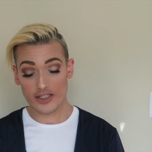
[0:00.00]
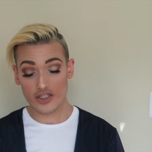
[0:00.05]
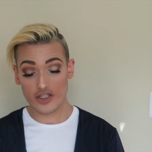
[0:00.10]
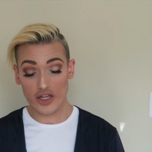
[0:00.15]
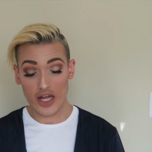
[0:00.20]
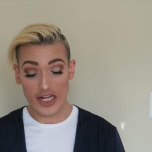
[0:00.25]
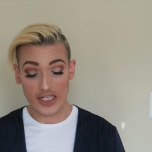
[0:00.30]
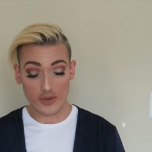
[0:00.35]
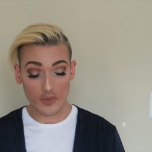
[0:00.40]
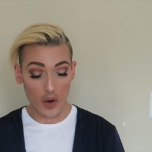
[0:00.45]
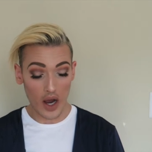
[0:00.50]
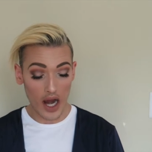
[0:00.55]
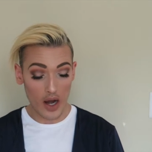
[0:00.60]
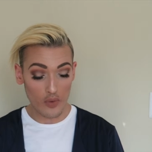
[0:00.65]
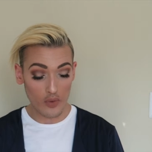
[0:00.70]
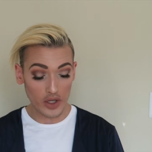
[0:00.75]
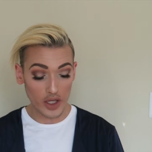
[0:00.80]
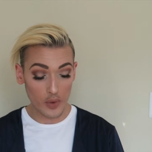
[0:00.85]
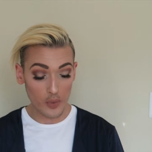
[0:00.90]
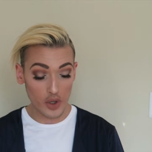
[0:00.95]
so that's why I
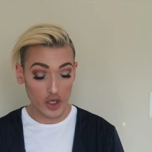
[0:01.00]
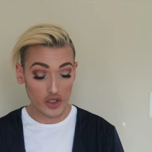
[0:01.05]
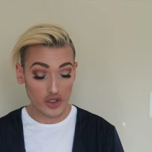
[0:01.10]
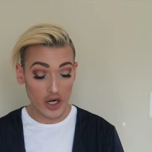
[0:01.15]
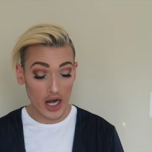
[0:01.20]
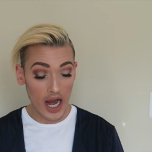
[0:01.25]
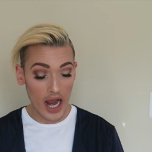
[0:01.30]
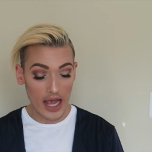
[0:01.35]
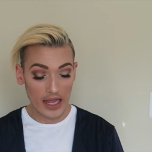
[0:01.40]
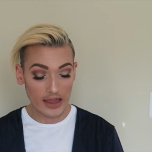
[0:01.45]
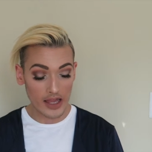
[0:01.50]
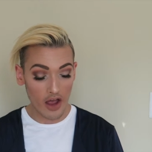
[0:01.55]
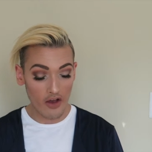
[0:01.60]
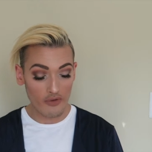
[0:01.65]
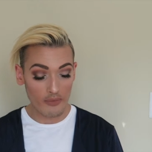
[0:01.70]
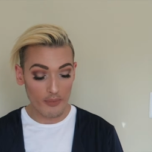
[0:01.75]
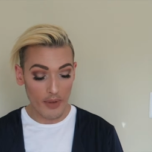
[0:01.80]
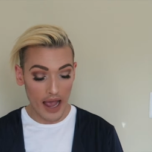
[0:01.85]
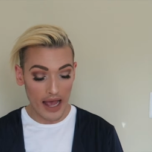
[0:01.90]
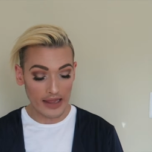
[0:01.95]
really want to try it. I
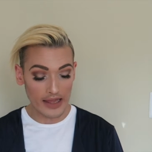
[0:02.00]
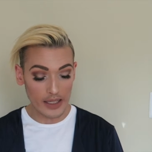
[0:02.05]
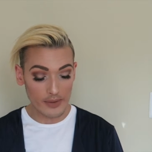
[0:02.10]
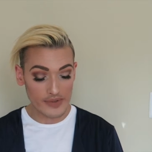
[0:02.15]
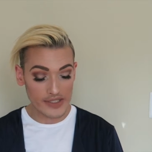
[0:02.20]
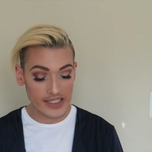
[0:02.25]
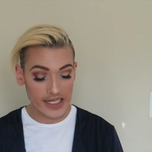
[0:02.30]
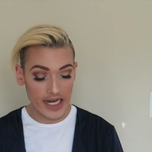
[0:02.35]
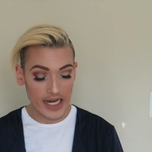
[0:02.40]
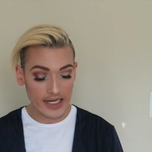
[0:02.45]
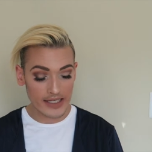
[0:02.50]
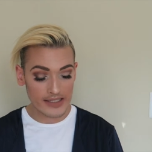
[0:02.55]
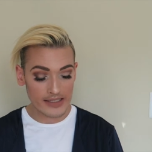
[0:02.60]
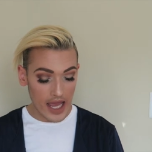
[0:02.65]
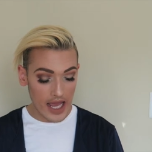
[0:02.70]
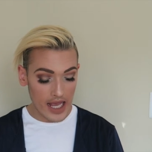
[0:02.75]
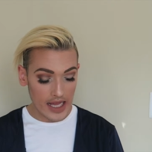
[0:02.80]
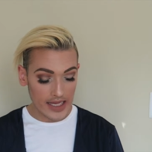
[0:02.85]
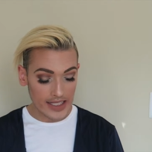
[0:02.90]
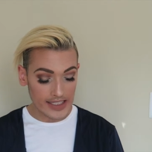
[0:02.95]
love matte lipsticks.
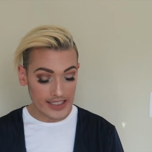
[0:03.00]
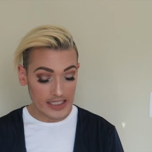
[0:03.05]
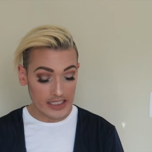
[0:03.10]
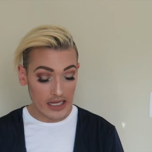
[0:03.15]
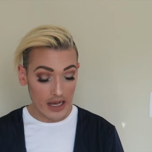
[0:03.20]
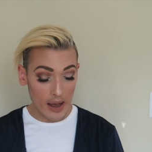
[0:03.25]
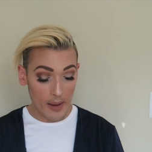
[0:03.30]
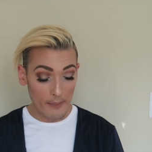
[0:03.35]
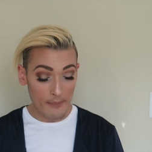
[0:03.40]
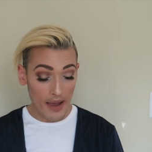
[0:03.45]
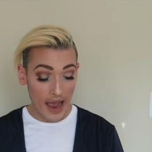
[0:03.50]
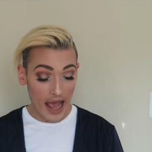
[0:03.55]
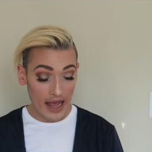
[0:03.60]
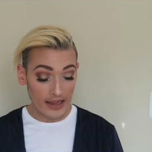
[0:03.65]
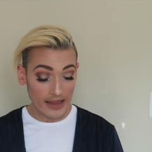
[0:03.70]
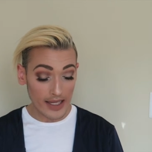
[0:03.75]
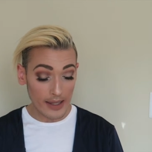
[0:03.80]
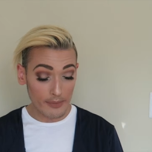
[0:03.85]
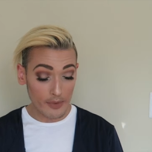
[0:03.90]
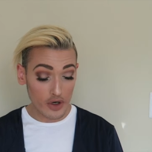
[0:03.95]
And this is a
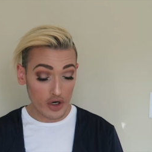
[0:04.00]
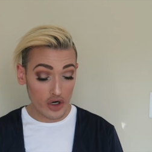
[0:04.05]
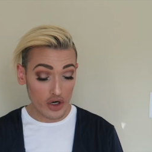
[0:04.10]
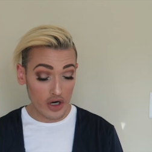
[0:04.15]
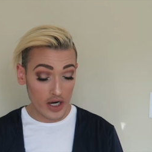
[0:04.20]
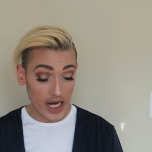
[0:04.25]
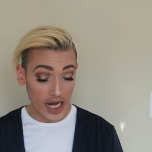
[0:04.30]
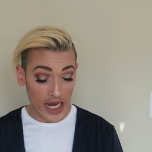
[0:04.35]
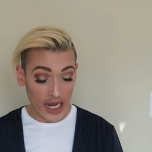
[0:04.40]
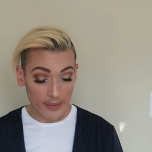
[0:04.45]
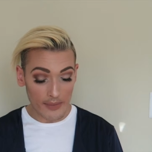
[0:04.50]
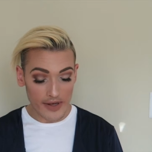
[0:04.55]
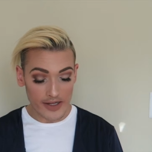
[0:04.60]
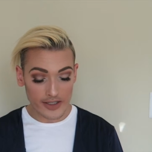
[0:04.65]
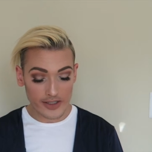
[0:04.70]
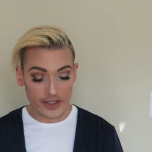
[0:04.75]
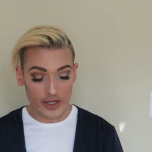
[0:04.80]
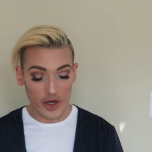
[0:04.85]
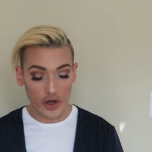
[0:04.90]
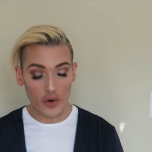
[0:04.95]
matte lip cream.
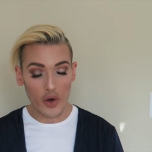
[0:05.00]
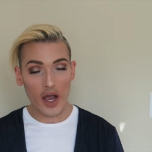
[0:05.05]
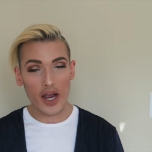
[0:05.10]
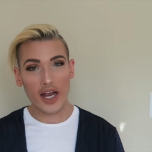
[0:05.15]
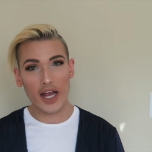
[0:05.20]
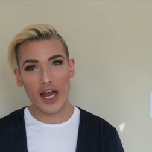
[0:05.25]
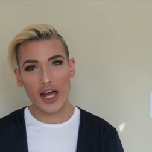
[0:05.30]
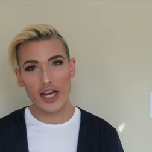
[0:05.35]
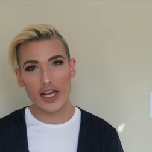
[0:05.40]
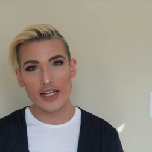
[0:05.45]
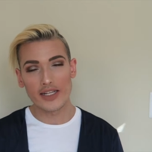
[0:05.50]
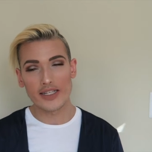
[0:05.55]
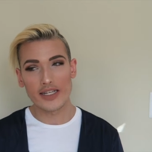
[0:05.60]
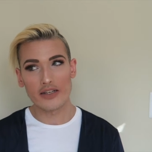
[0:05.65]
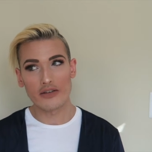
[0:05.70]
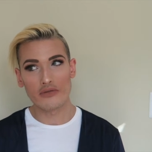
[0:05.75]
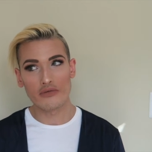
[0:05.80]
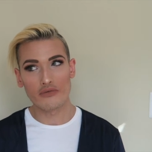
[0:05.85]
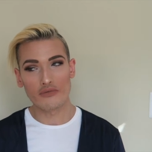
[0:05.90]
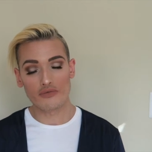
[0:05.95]
So I kind of
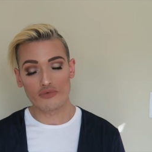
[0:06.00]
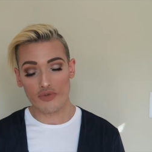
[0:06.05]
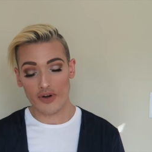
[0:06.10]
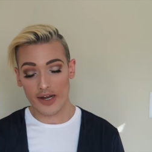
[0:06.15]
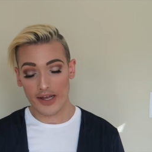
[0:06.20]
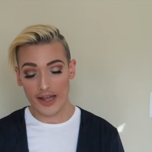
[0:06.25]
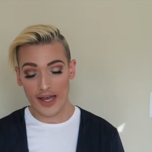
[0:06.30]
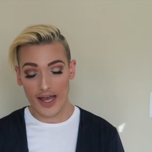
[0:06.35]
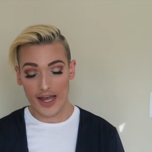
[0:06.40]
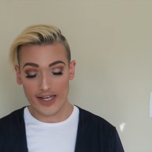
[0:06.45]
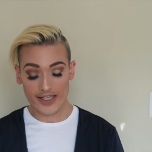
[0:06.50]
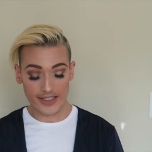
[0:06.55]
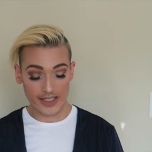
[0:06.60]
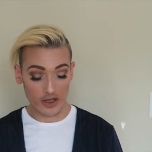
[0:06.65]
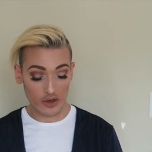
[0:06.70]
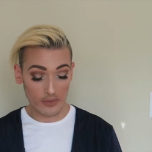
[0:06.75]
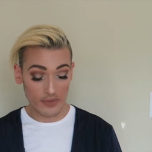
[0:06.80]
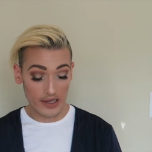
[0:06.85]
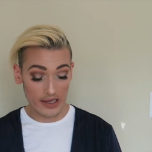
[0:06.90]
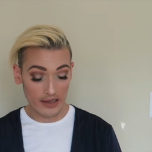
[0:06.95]
didn't realize
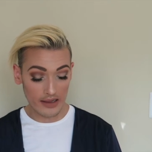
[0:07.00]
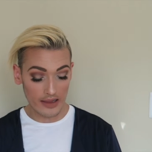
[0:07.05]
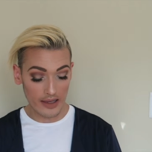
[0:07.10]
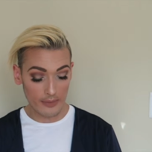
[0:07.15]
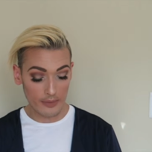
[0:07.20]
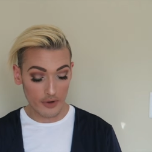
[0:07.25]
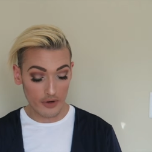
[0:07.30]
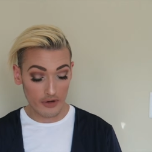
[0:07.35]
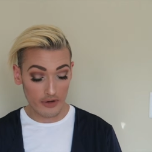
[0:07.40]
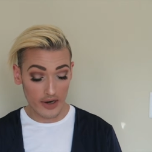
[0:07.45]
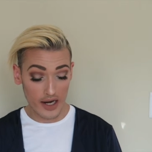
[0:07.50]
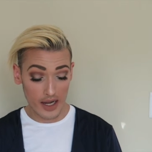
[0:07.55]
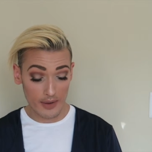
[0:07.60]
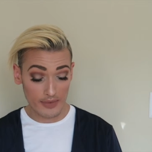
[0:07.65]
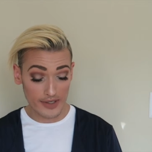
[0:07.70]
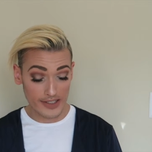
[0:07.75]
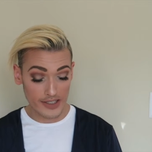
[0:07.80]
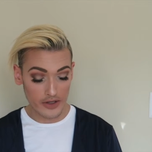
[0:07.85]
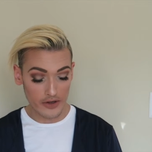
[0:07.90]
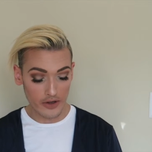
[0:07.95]
it would be lip
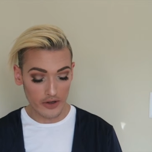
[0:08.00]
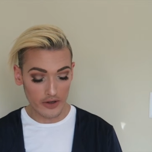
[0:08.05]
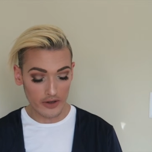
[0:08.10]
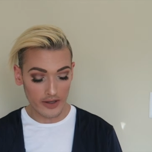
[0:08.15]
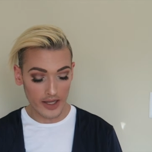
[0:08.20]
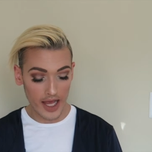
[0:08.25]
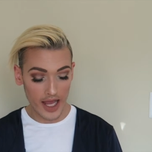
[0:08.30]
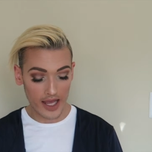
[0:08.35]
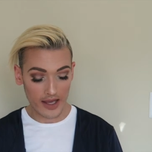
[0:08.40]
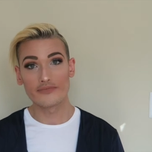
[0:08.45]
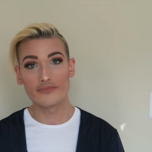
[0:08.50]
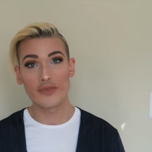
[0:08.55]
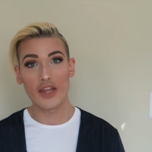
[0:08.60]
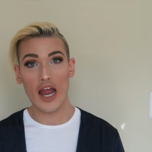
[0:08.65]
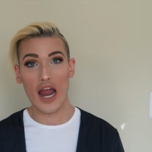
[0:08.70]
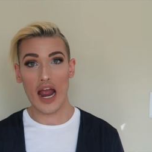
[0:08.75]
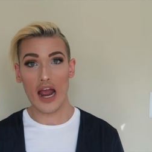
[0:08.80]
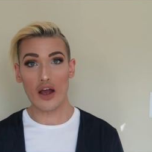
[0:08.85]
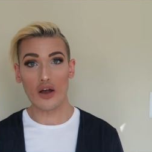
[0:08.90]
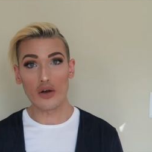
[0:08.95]
cream until like
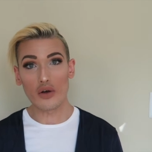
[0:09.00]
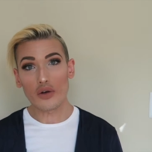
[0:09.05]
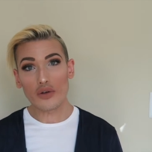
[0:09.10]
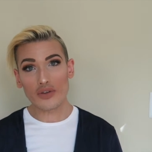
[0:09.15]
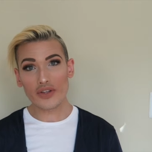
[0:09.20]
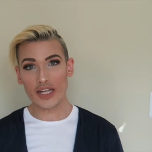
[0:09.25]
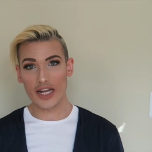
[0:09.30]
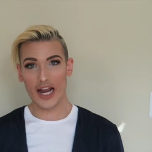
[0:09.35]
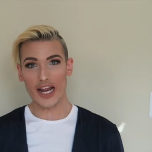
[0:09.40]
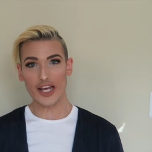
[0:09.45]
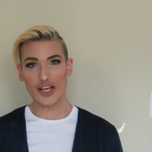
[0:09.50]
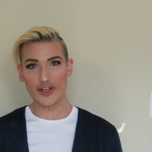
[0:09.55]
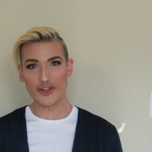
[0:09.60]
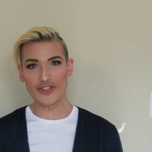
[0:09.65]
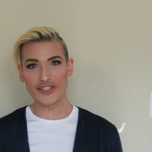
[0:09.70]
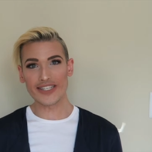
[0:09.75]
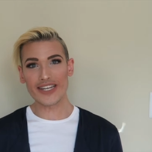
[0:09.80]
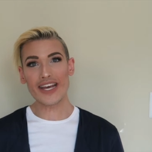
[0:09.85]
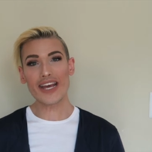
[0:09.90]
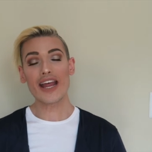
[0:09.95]
now that I
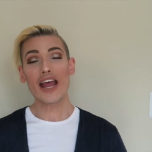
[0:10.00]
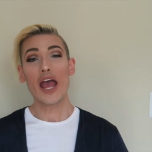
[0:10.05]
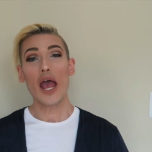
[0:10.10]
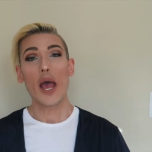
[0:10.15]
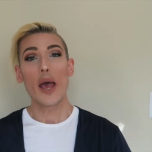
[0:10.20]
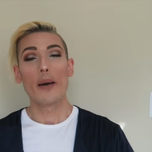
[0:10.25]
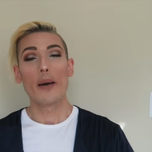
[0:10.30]
used it